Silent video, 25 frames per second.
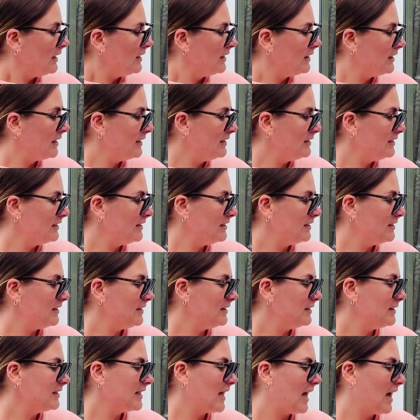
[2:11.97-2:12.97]
This is the
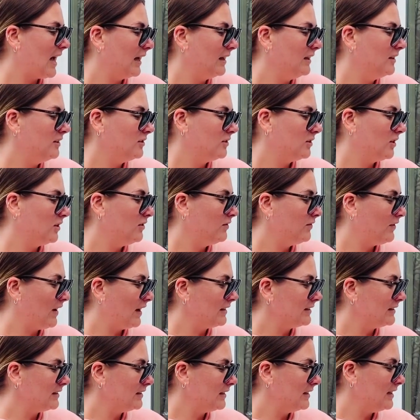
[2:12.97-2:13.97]
sky so
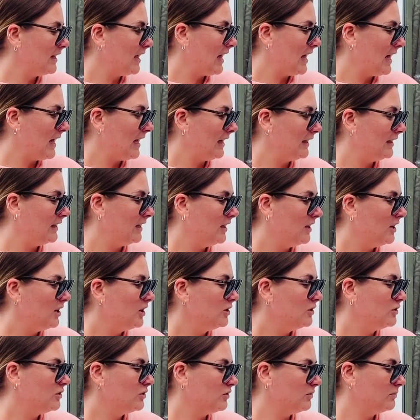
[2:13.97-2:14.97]
vast and high,
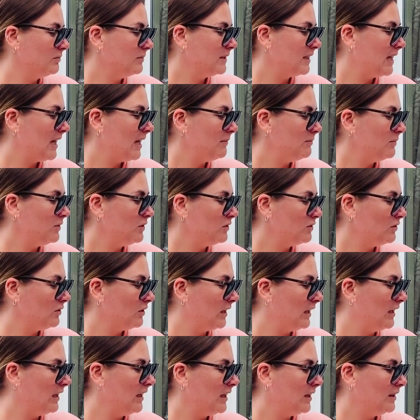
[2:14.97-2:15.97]
sometimes
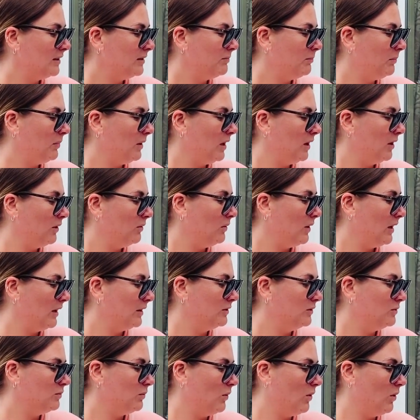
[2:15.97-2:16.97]
sunny and blue
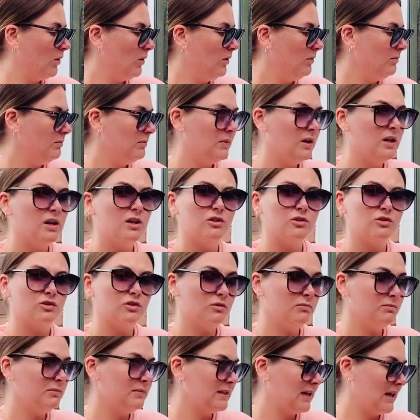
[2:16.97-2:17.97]
and warm,
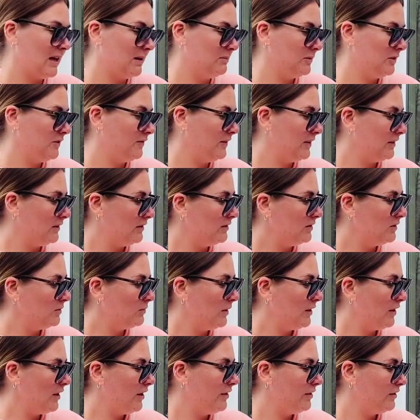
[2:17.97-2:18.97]
sometimes filled
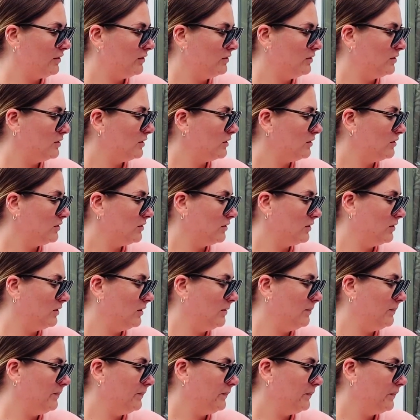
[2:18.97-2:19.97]
with a
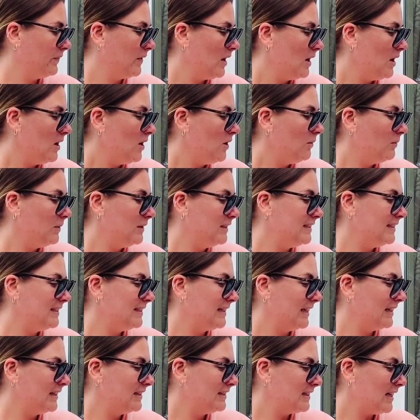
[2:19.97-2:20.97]
thunderstorm, with
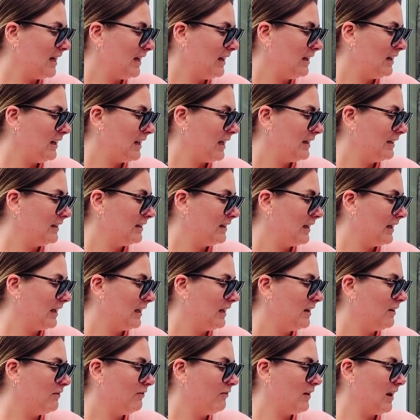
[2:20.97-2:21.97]
zigzag
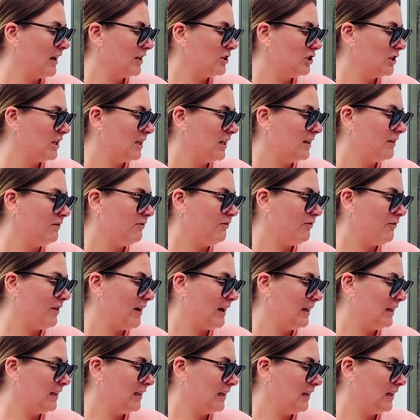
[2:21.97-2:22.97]
lightning flashing and
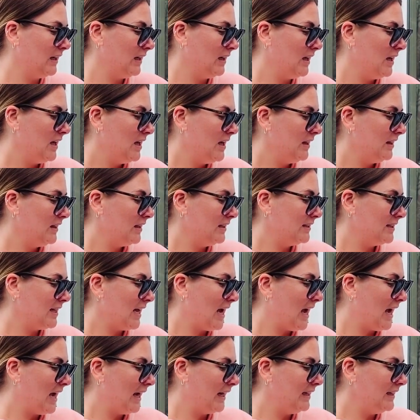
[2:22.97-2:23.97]
frightening the
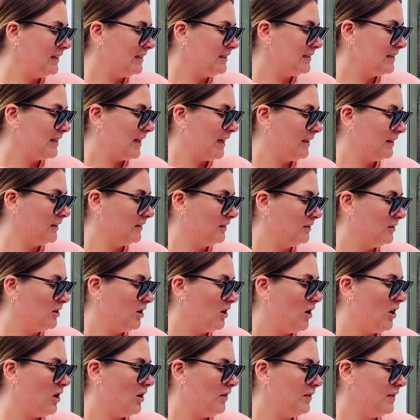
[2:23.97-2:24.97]
tiny snail
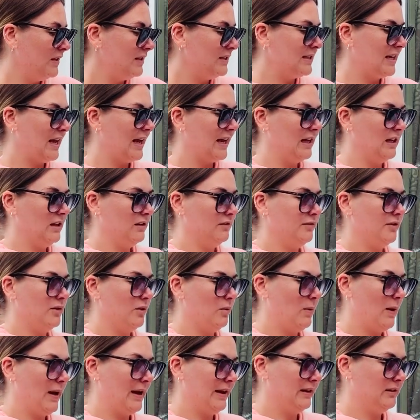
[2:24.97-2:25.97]
on the tail of the
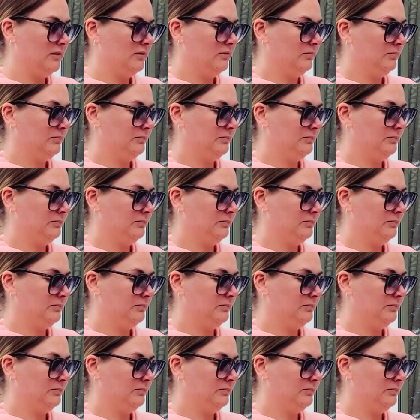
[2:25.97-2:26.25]
whale.